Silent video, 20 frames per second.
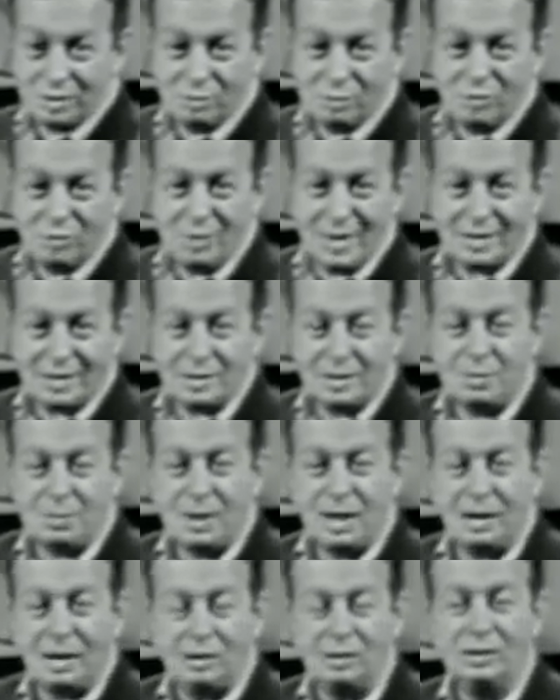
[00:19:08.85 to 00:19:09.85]
and move back to the
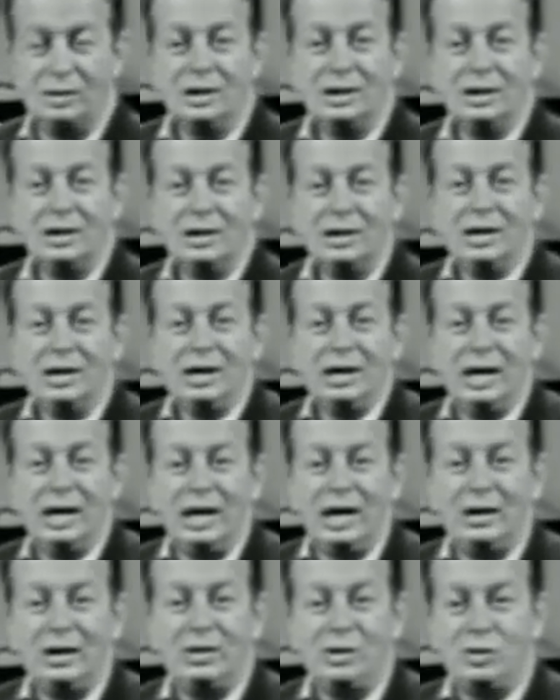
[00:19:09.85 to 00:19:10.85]
piano
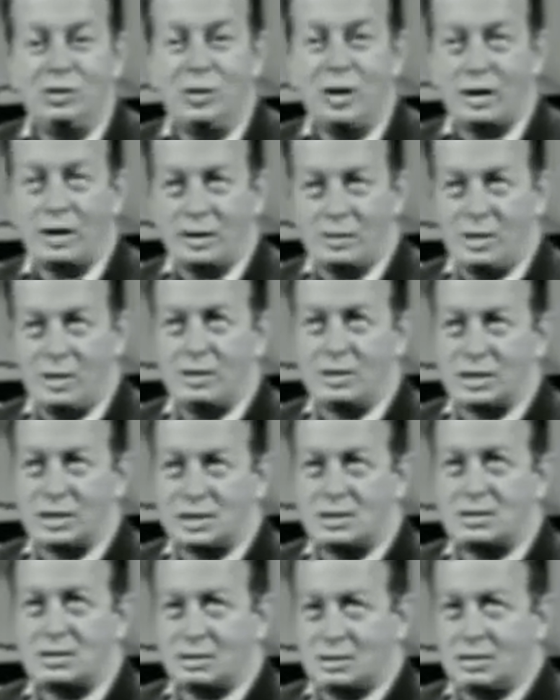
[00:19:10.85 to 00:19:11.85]
and do one of the
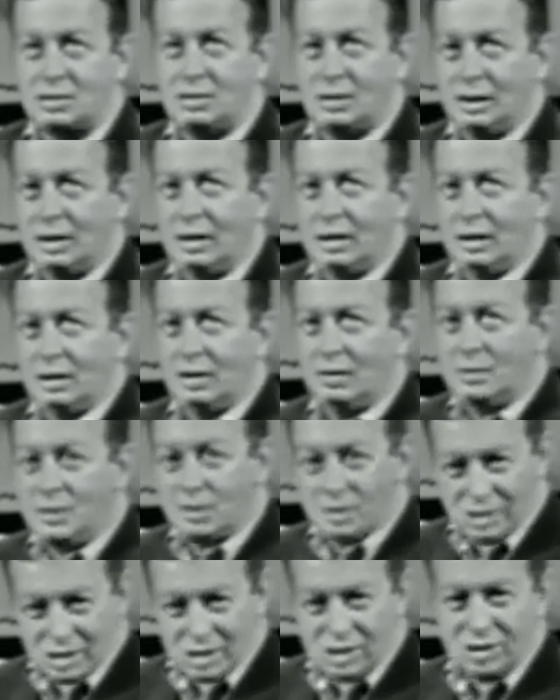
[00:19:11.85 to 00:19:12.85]
most
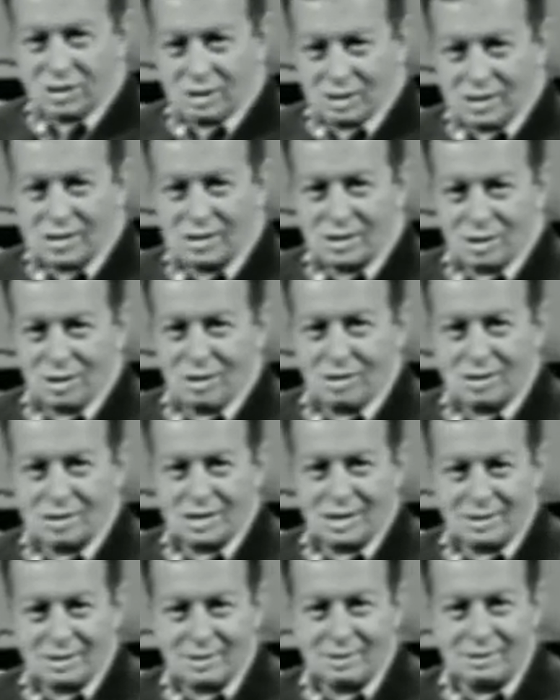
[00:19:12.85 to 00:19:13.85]
musicianly
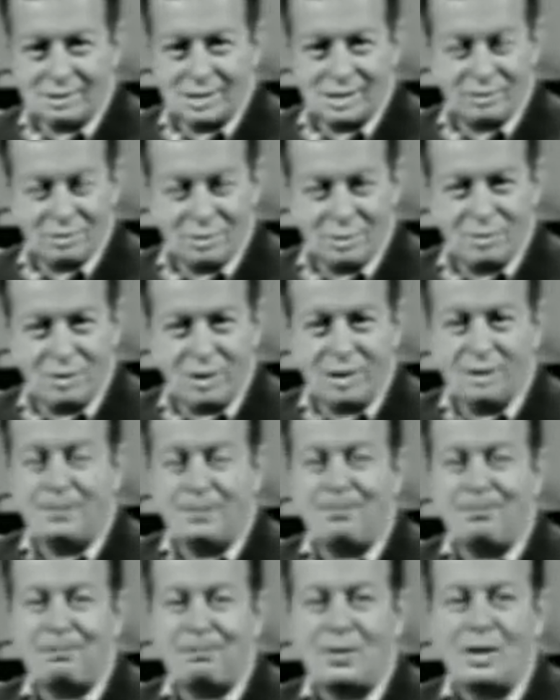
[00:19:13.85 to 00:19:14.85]
songs I think that's ever been
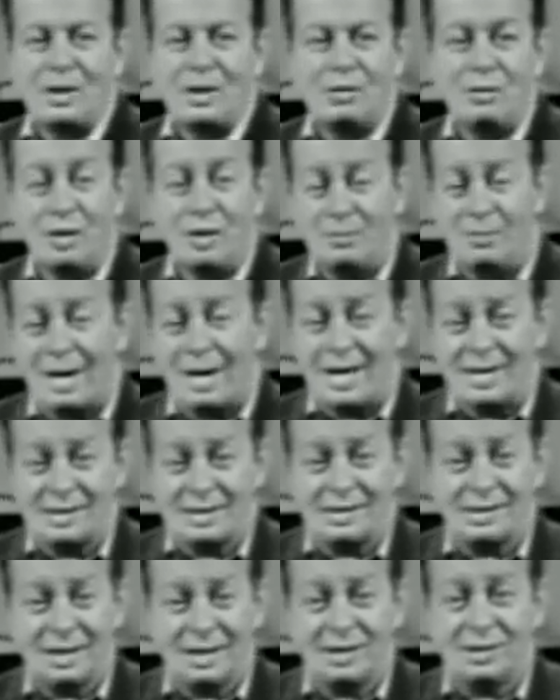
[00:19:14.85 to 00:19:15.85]
written. Written by,
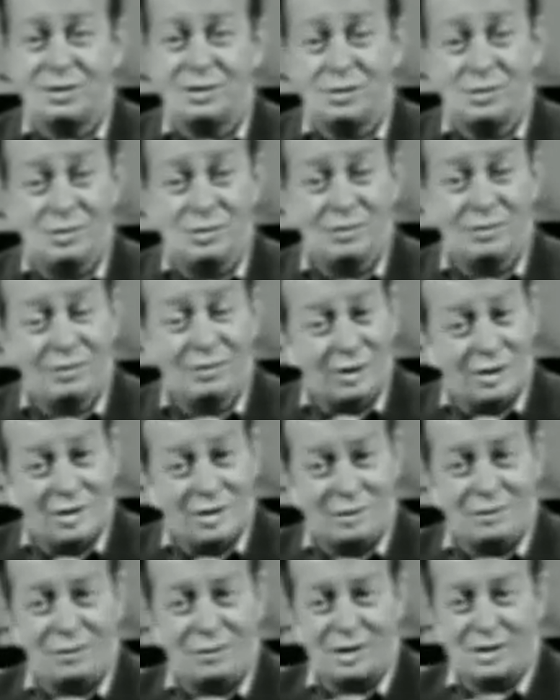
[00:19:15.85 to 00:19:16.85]
incidentally, two very
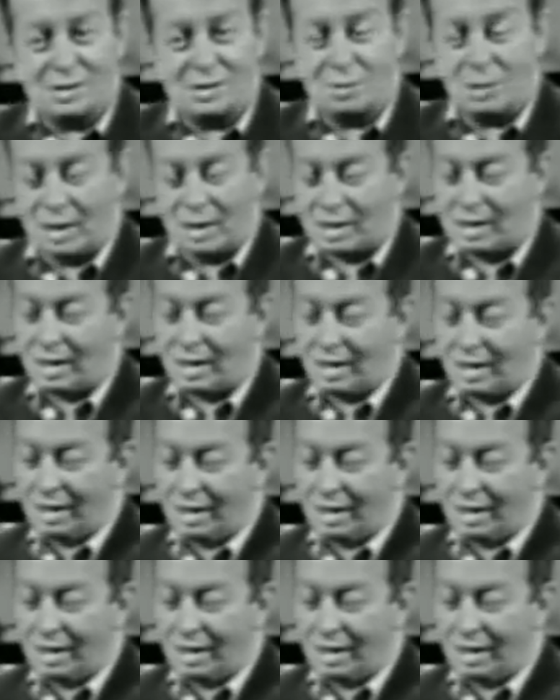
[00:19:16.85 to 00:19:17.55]
dear friends of mine,